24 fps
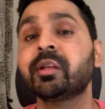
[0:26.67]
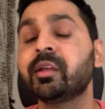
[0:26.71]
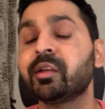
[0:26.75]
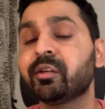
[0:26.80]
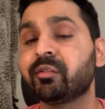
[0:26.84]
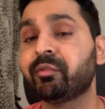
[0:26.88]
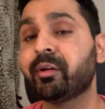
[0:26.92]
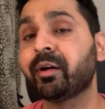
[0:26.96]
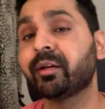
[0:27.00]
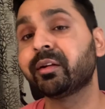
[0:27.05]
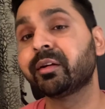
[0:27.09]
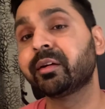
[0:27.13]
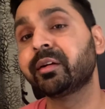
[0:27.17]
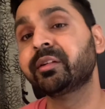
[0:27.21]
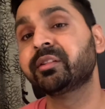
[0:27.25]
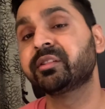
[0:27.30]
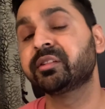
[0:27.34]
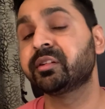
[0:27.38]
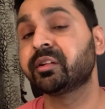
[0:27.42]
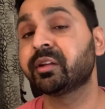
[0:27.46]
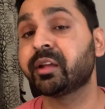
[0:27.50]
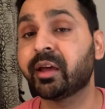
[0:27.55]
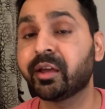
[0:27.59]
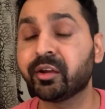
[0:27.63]
whether it's
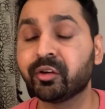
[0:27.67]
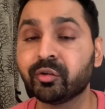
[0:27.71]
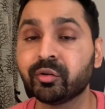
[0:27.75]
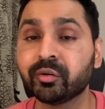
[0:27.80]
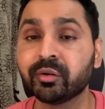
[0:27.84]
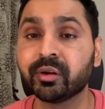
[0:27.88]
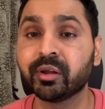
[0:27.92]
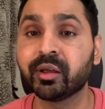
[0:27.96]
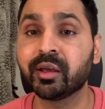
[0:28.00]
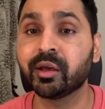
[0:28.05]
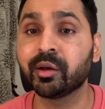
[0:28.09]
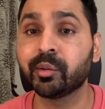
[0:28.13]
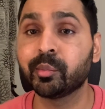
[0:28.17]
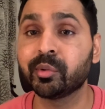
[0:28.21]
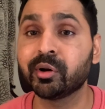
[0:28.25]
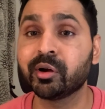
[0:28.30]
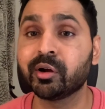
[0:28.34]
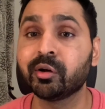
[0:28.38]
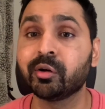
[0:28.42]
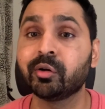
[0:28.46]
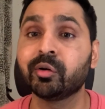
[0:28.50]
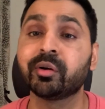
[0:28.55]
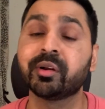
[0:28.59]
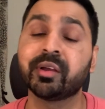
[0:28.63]
Nikon camera
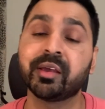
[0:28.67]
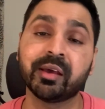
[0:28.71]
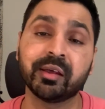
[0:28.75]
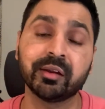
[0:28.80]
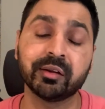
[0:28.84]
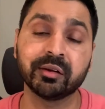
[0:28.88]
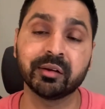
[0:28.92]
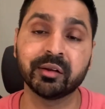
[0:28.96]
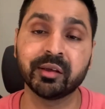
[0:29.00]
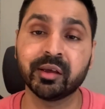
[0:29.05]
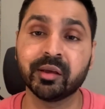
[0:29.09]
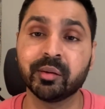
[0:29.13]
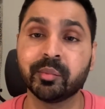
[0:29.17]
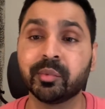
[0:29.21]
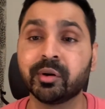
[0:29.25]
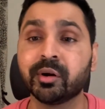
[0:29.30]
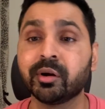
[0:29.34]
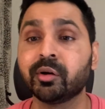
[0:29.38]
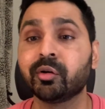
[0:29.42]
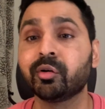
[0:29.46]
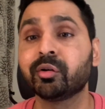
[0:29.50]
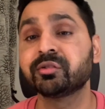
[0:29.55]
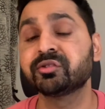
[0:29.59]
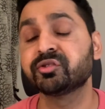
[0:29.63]
or Canon camera
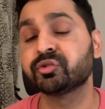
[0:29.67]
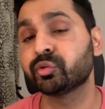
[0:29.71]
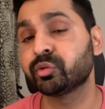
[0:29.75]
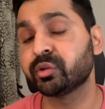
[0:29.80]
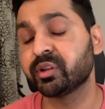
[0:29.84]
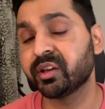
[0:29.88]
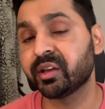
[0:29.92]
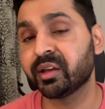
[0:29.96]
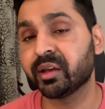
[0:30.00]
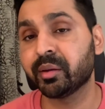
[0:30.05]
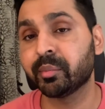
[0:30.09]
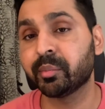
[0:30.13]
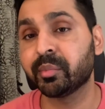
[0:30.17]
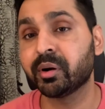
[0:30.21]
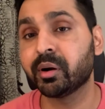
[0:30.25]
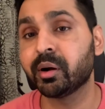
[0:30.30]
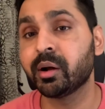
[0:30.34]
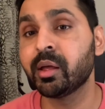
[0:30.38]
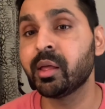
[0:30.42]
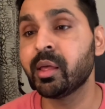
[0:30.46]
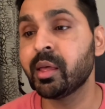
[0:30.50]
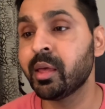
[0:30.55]
or Sony camera,